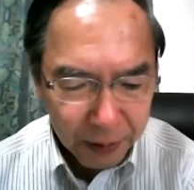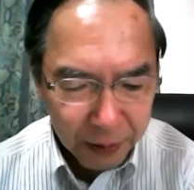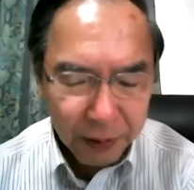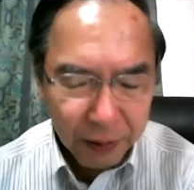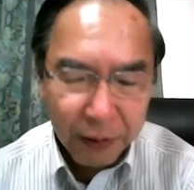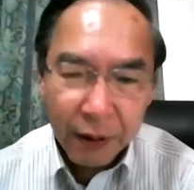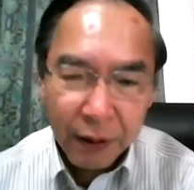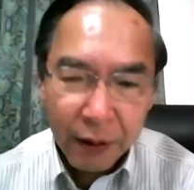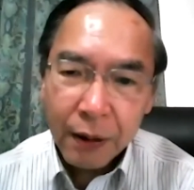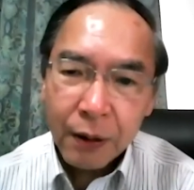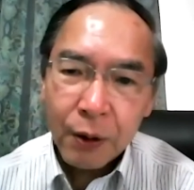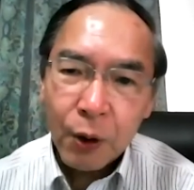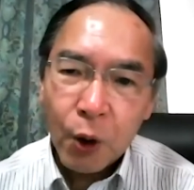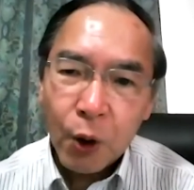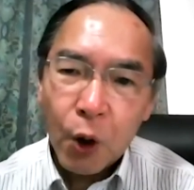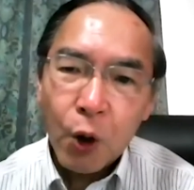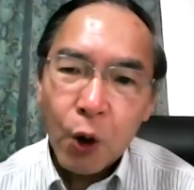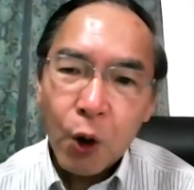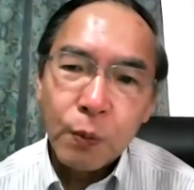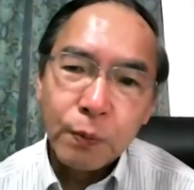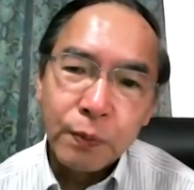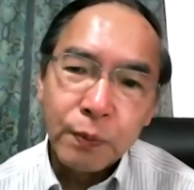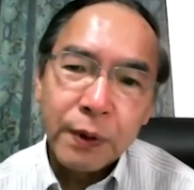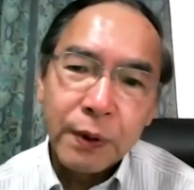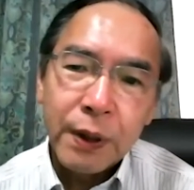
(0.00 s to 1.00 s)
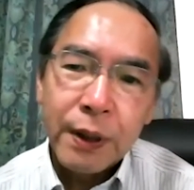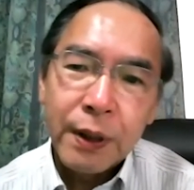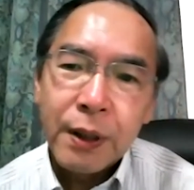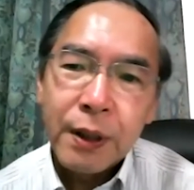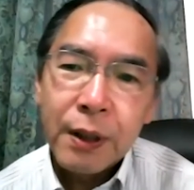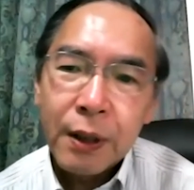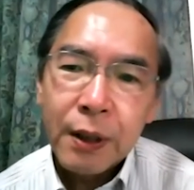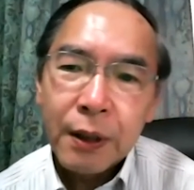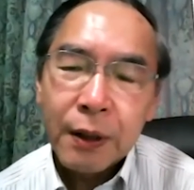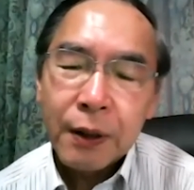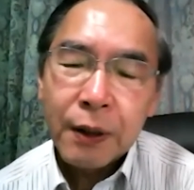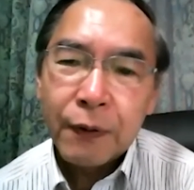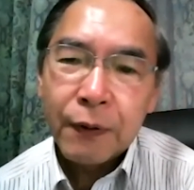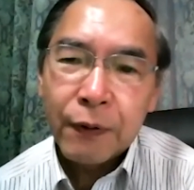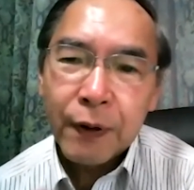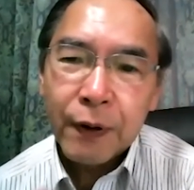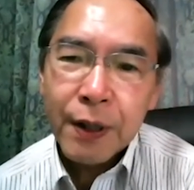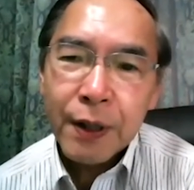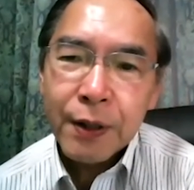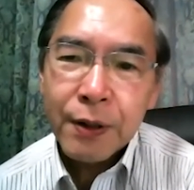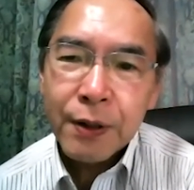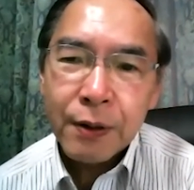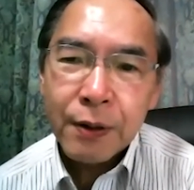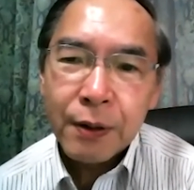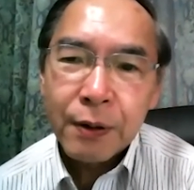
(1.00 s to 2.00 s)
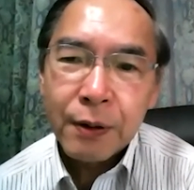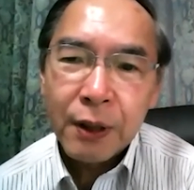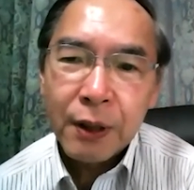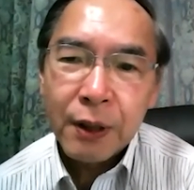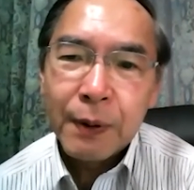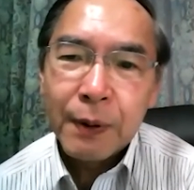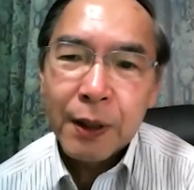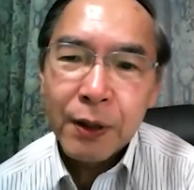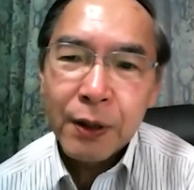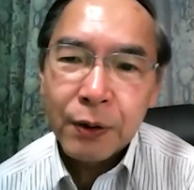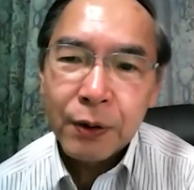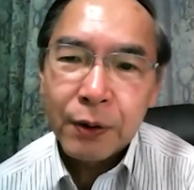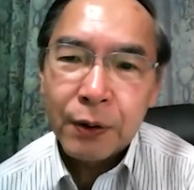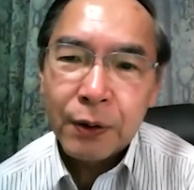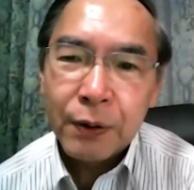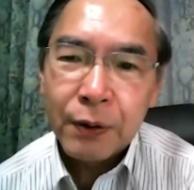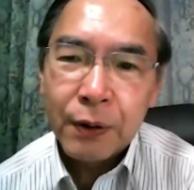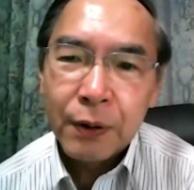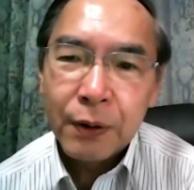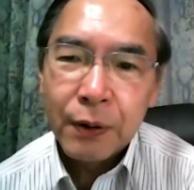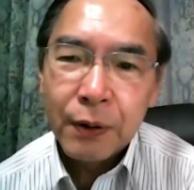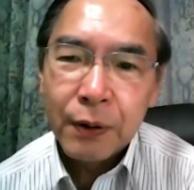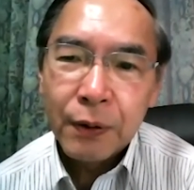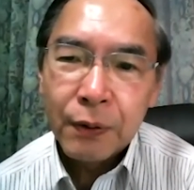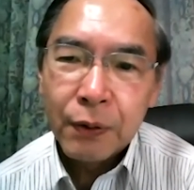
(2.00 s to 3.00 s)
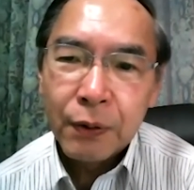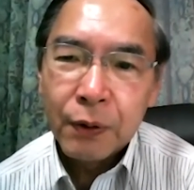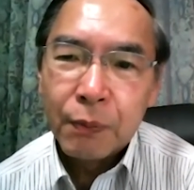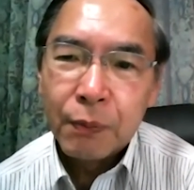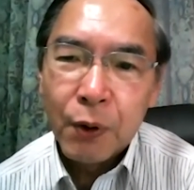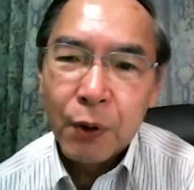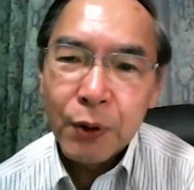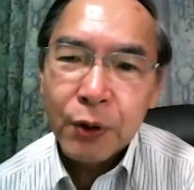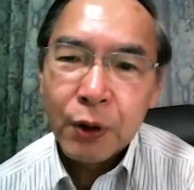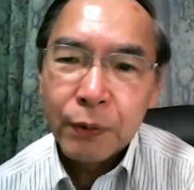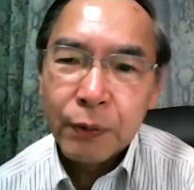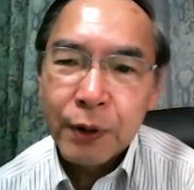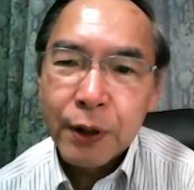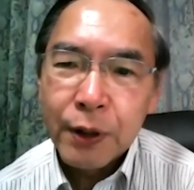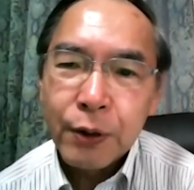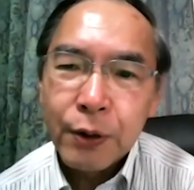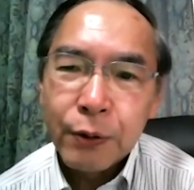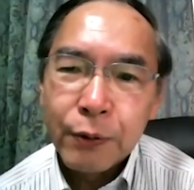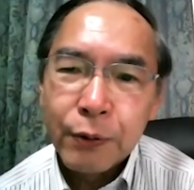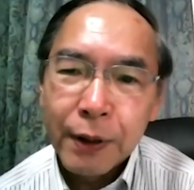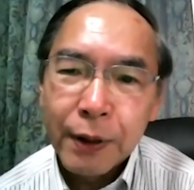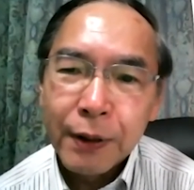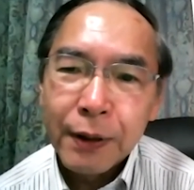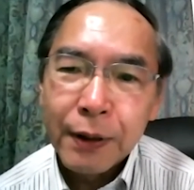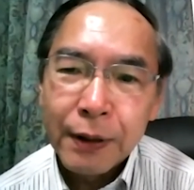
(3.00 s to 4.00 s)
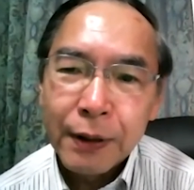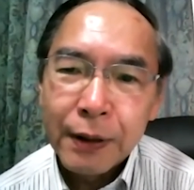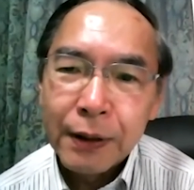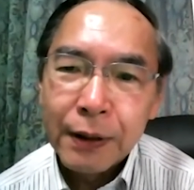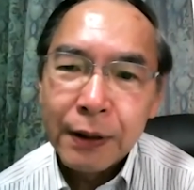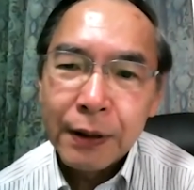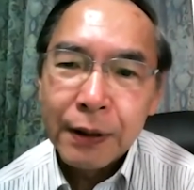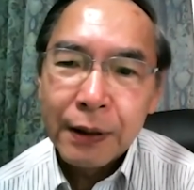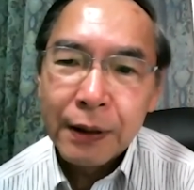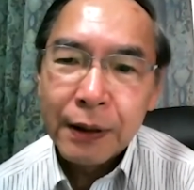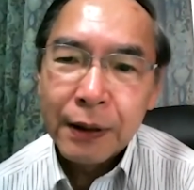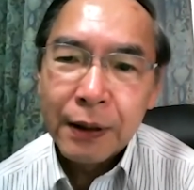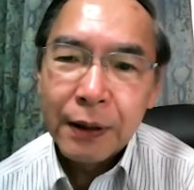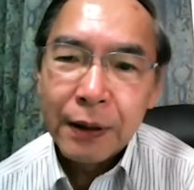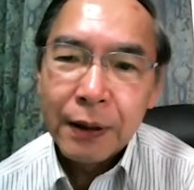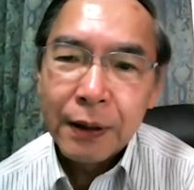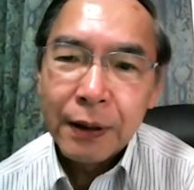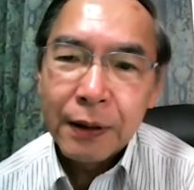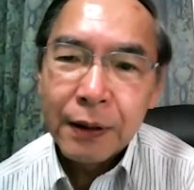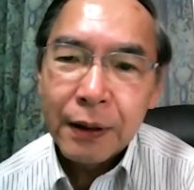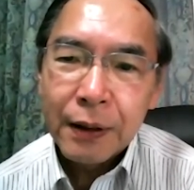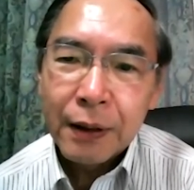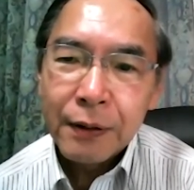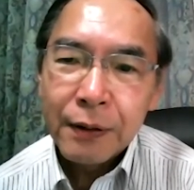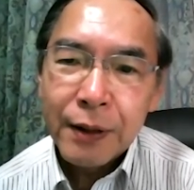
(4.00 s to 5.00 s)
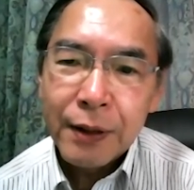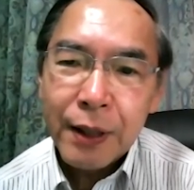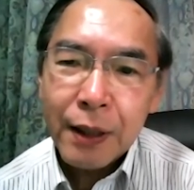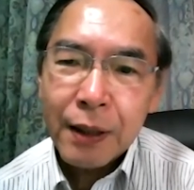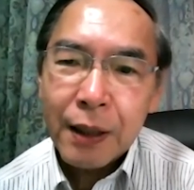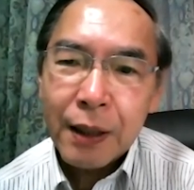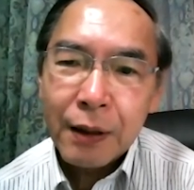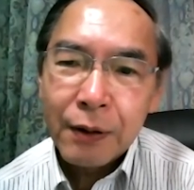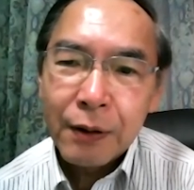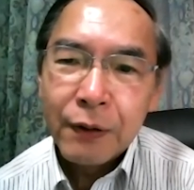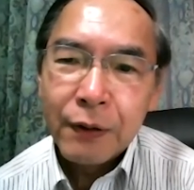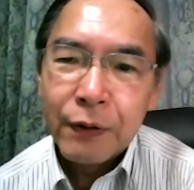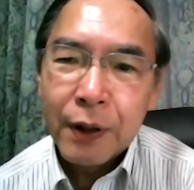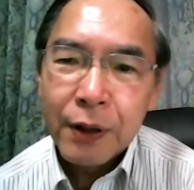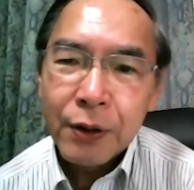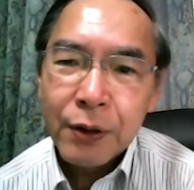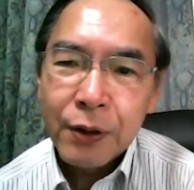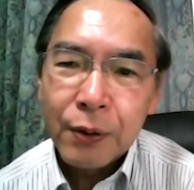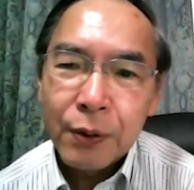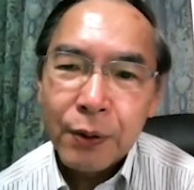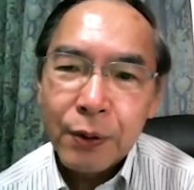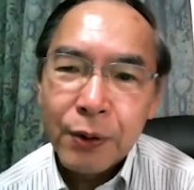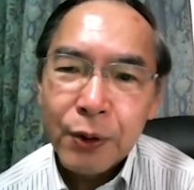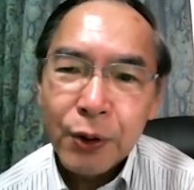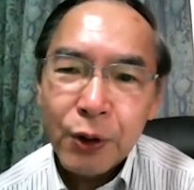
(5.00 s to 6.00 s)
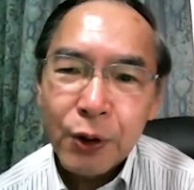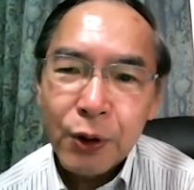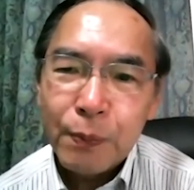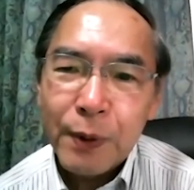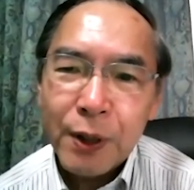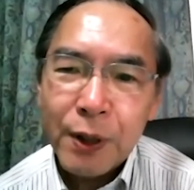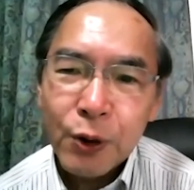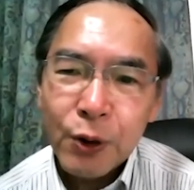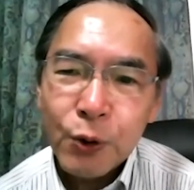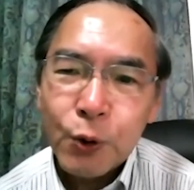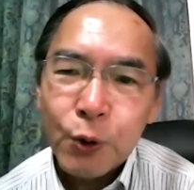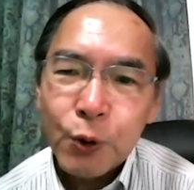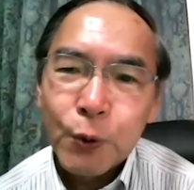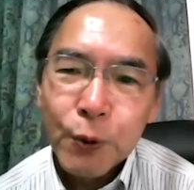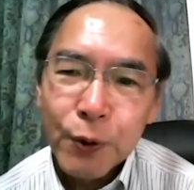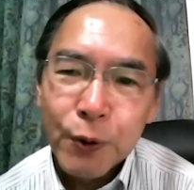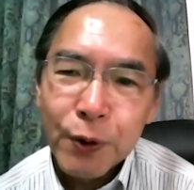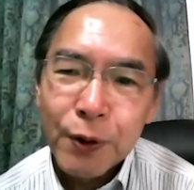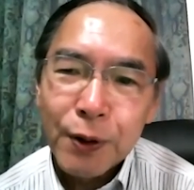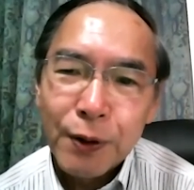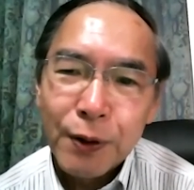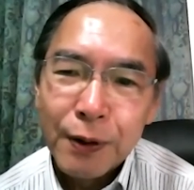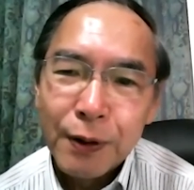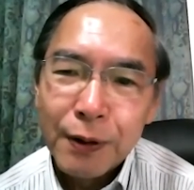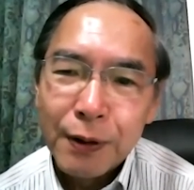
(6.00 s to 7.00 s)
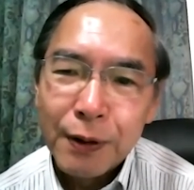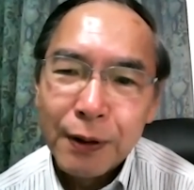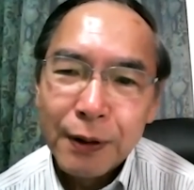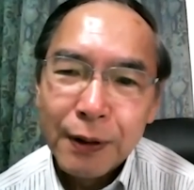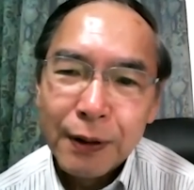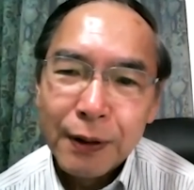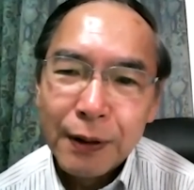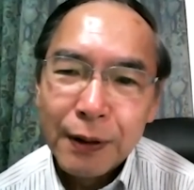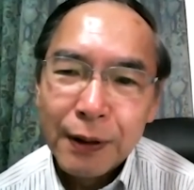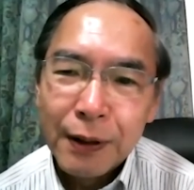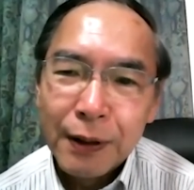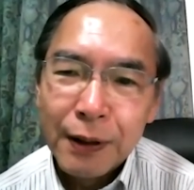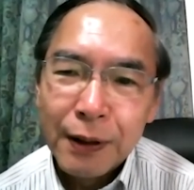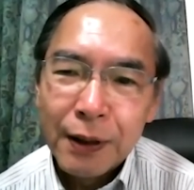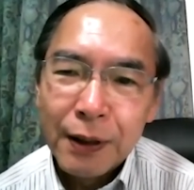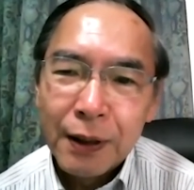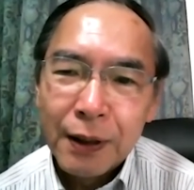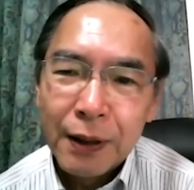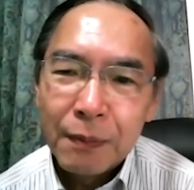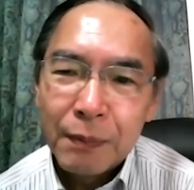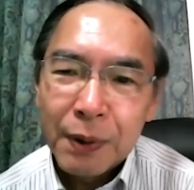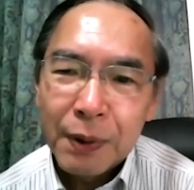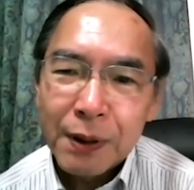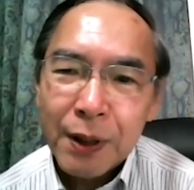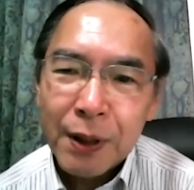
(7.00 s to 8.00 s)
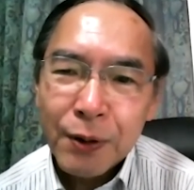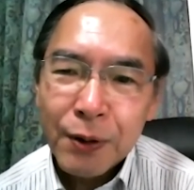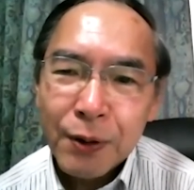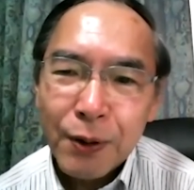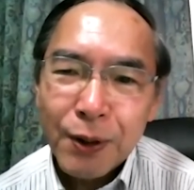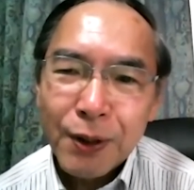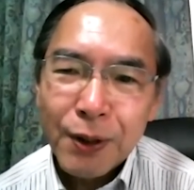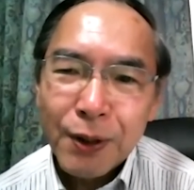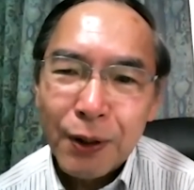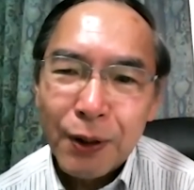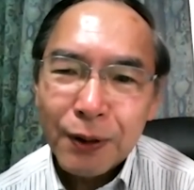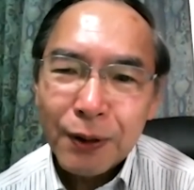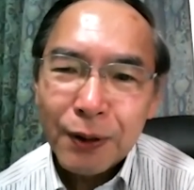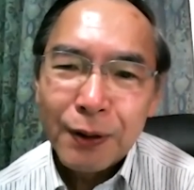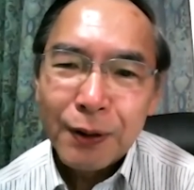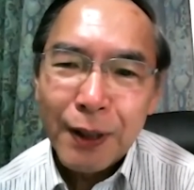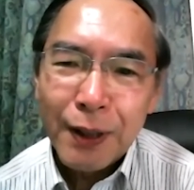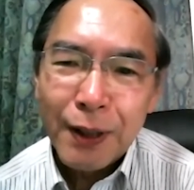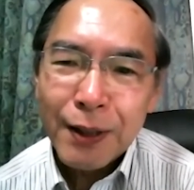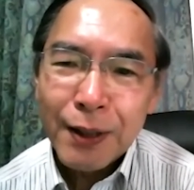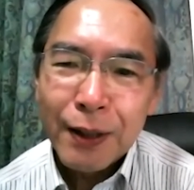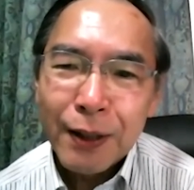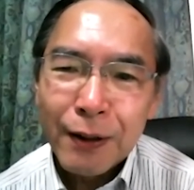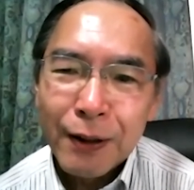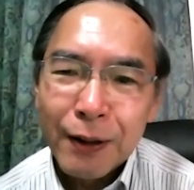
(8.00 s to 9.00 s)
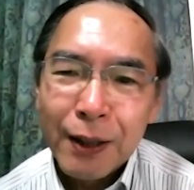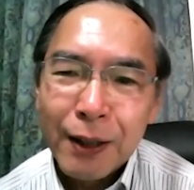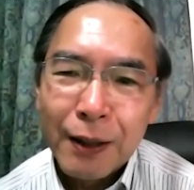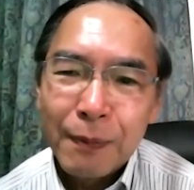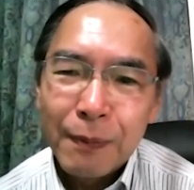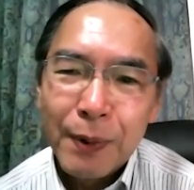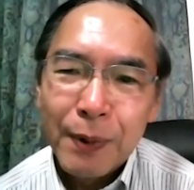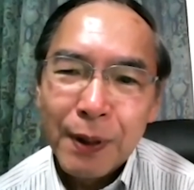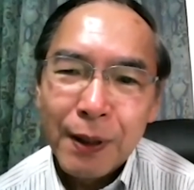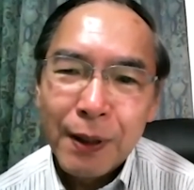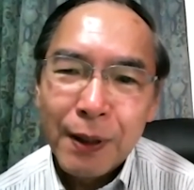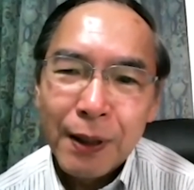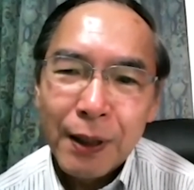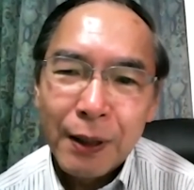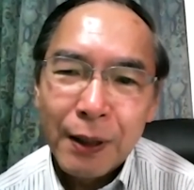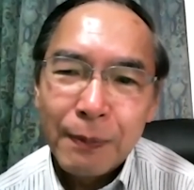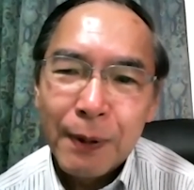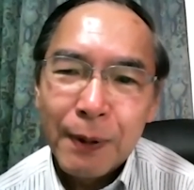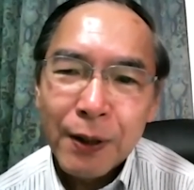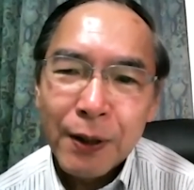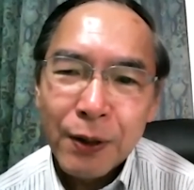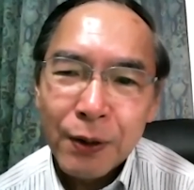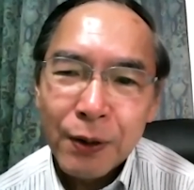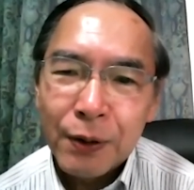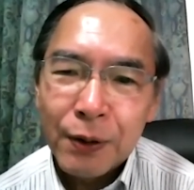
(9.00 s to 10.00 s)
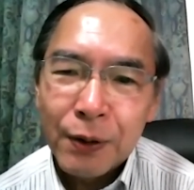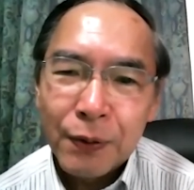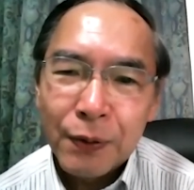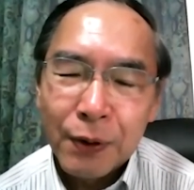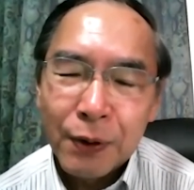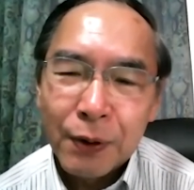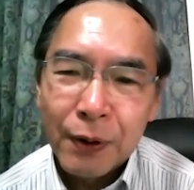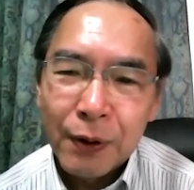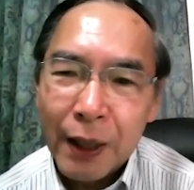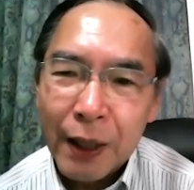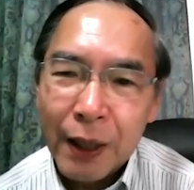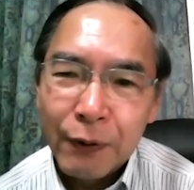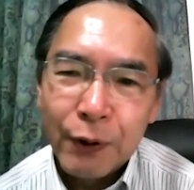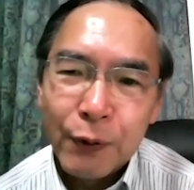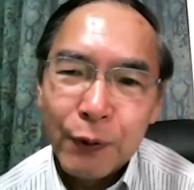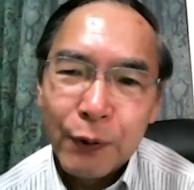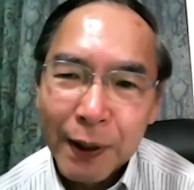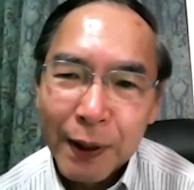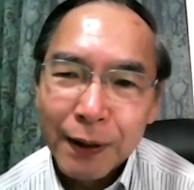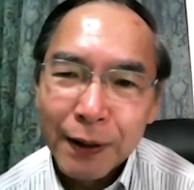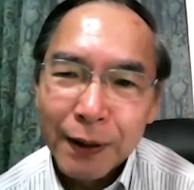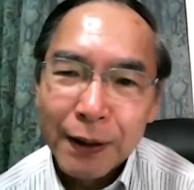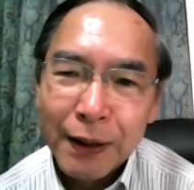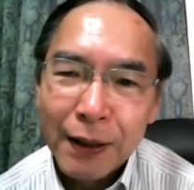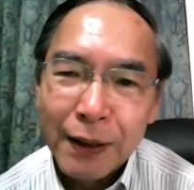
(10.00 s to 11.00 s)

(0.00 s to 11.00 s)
The home is the first Ibasho for most of the children. And the second Ibasho should be schools. But the schools not necessarily be Ibasho for everyone.